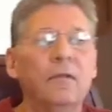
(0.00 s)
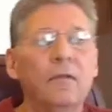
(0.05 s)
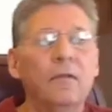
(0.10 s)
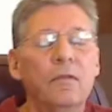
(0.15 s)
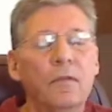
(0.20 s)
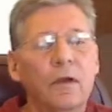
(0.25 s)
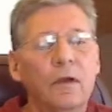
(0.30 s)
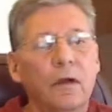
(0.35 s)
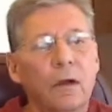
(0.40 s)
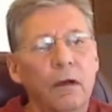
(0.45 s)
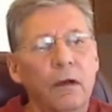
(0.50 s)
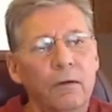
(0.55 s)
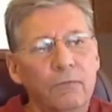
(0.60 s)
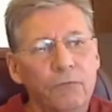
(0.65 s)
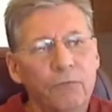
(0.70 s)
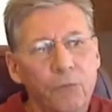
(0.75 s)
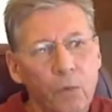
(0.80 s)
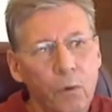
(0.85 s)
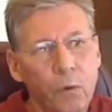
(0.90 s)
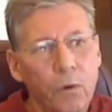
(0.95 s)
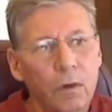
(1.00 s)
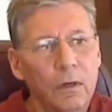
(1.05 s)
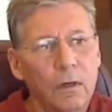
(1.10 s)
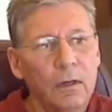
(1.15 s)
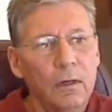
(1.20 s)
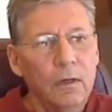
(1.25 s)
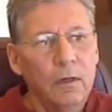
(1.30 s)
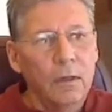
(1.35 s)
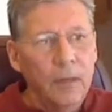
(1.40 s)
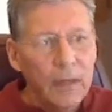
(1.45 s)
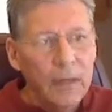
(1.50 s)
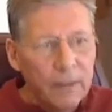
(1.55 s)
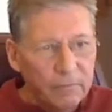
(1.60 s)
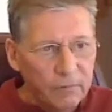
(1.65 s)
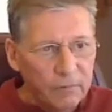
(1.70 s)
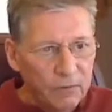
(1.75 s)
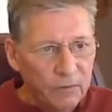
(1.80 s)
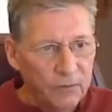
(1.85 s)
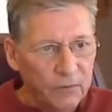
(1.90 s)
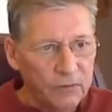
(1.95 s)
There are 4
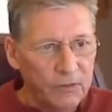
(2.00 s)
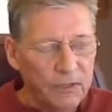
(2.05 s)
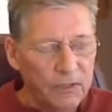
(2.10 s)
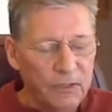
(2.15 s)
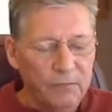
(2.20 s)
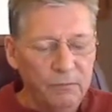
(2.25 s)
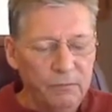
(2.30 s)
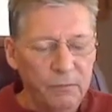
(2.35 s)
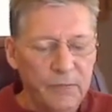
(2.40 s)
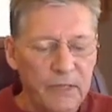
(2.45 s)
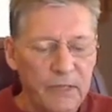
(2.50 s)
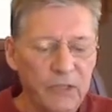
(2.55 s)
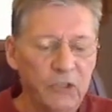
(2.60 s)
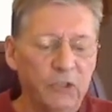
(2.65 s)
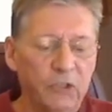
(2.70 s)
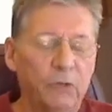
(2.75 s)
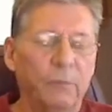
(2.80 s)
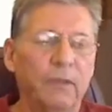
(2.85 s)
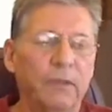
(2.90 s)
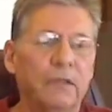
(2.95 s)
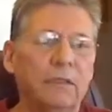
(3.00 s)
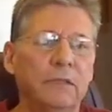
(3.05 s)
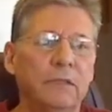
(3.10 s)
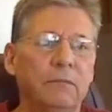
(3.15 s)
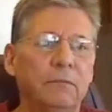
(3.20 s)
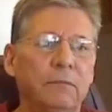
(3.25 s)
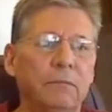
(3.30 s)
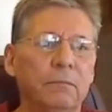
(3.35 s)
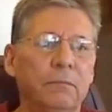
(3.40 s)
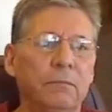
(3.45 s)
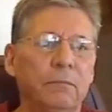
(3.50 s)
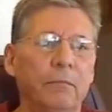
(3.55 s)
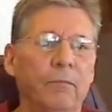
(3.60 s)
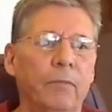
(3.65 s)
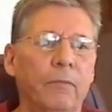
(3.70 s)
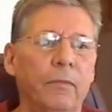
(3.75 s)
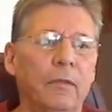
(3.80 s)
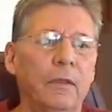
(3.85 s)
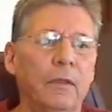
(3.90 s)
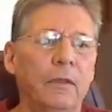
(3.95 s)
levels of measurement.
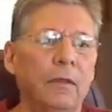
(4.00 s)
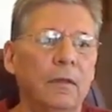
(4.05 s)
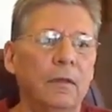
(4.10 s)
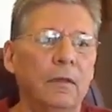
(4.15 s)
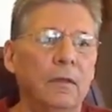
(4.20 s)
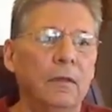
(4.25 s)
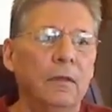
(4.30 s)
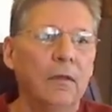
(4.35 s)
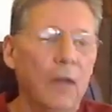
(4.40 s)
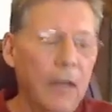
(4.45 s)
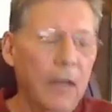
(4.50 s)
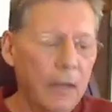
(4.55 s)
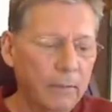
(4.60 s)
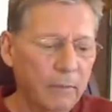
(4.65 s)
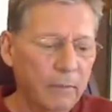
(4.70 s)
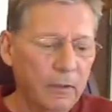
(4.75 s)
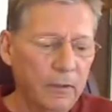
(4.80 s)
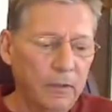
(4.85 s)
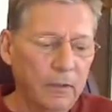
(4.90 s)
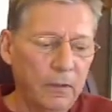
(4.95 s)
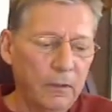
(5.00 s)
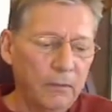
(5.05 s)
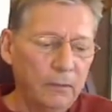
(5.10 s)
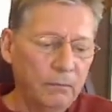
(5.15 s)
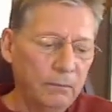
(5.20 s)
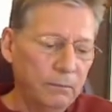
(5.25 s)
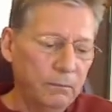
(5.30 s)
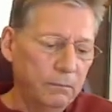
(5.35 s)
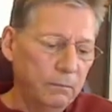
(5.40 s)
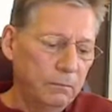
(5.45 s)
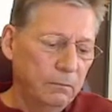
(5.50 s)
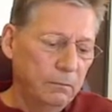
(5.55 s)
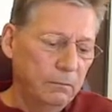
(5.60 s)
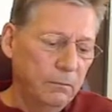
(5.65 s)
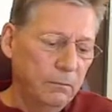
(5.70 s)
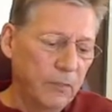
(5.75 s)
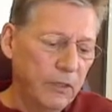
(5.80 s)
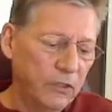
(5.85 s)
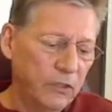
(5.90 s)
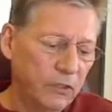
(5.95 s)
Nominal
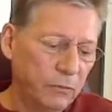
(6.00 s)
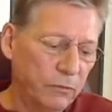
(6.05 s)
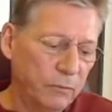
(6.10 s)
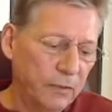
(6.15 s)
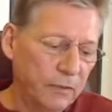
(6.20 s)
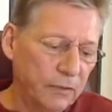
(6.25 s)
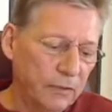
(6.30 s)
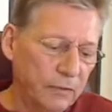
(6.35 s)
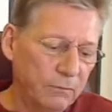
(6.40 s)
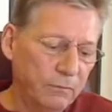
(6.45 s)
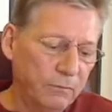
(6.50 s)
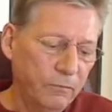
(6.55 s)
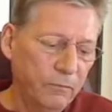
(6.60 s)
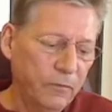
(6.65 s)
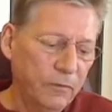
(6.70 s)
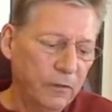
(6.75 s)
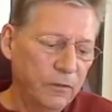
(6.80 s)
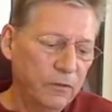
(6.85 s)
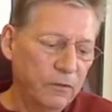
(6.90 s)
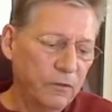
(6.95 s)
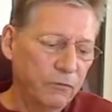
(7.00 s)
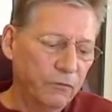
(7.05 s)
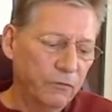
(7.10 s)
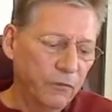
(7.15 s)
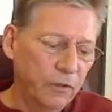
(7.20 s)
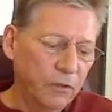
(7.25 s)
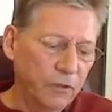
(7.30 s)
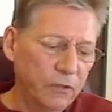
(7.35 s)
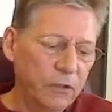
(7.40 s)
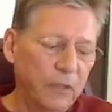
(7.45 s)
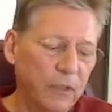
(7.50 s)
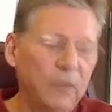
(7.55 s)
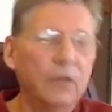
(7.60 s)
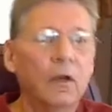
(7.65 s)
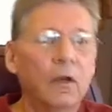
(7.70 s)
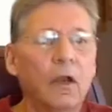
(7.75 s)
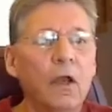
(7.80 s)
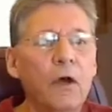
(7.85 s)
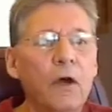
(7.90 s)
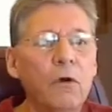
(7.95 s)
measurement is the first
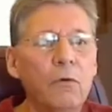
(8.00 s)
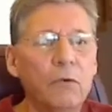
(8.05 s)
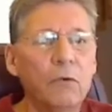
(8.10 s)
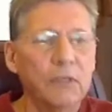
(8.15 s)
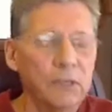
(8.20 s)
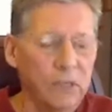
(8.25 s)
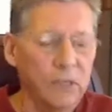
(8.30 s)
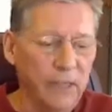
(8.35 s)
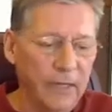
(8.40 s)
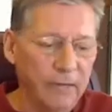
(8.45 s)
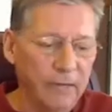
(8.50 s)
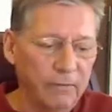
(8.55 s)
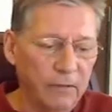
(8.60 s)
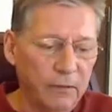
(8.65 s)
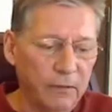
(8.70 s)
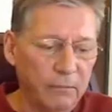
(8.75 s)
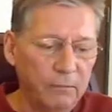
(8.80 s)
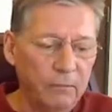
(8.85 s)
and lowest level.